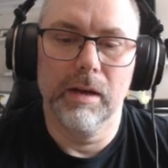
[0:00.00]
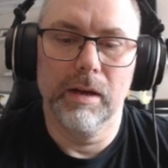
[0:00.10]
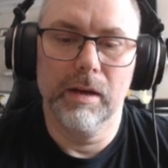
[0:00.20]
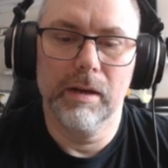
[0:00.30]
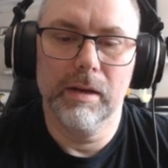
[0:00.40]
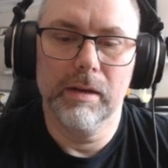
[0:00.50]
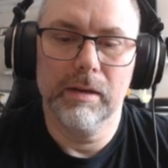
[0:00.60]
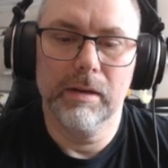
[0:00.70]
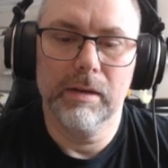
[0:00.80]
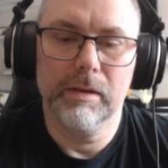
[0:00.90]

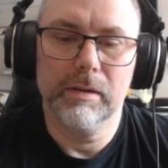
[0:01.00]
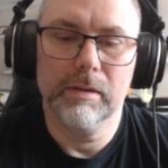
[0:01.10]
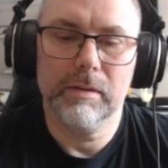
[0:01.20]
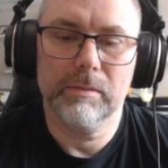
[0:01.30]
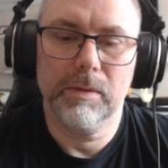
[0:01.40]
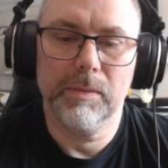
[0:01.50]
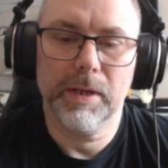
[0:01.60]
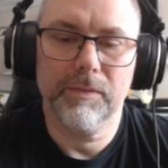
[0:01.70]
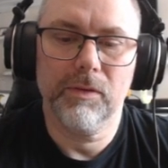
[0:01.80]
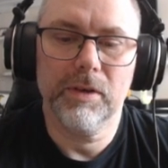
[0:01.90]
Uh, will we
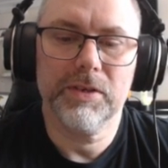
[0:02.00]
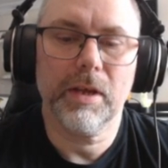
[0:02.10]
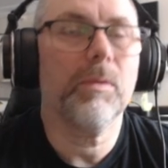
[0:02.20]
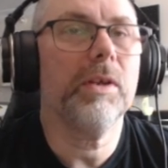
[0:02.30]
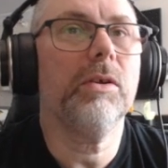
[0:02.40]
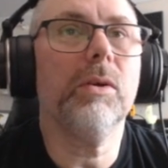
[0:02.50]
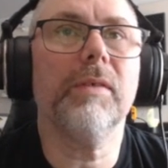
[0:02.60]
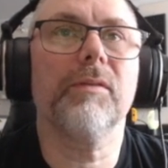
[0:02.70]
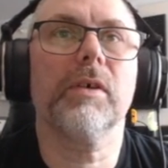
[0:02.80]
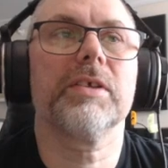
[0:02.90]
get three stars? We do
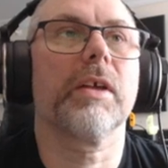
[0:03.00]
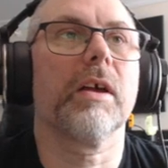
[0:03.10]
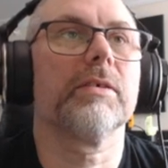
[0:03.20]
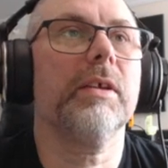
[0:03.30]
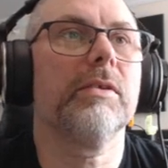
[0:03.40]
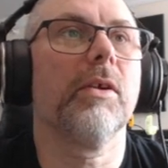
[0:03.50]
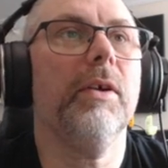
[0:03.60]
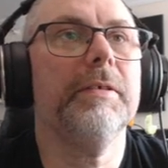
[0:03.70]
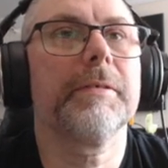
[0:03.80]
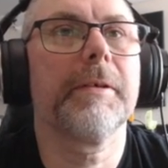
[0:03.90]
get three stars. That's
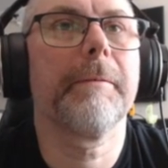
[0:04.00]
nice.